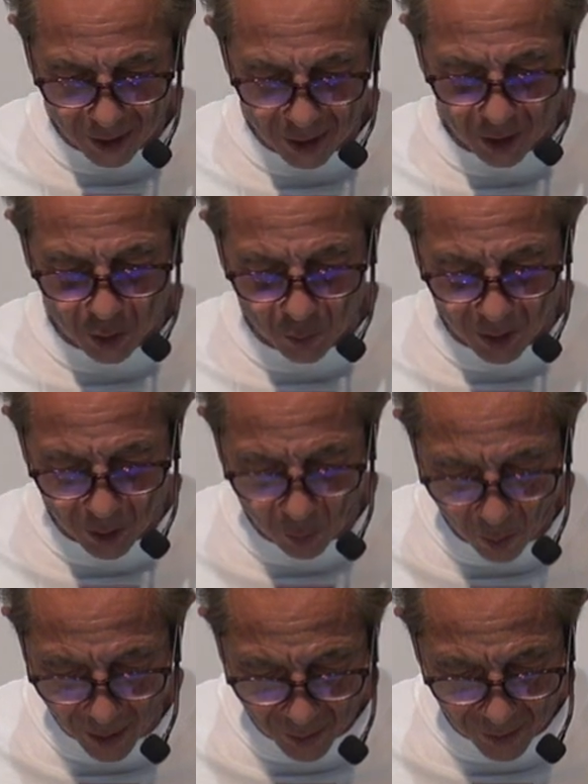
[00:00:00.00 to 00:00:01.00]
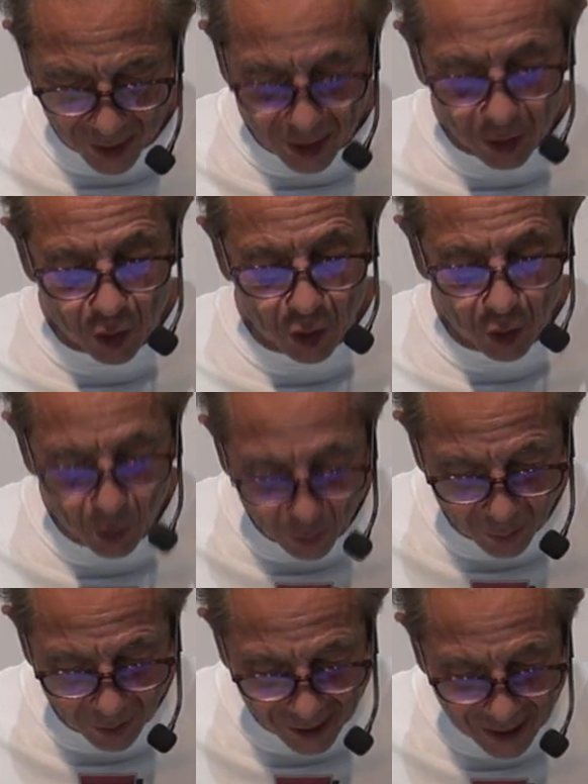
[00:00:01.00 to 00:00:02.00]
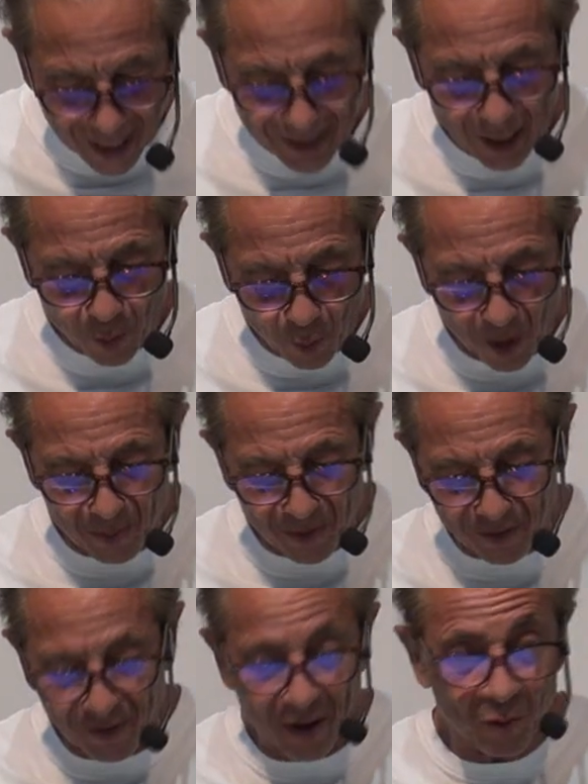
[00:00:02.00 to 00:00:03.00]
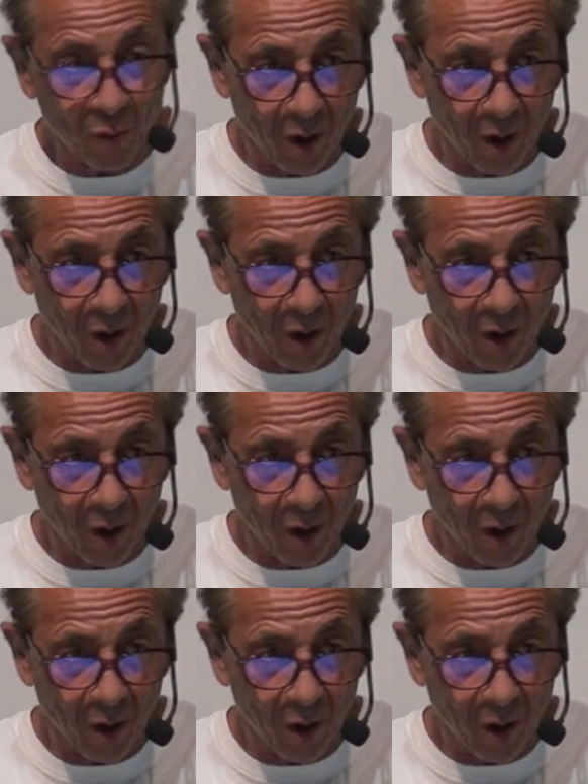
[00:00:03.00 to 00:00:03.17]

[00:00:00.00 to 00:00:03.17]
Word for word: it is required in stewards that one be found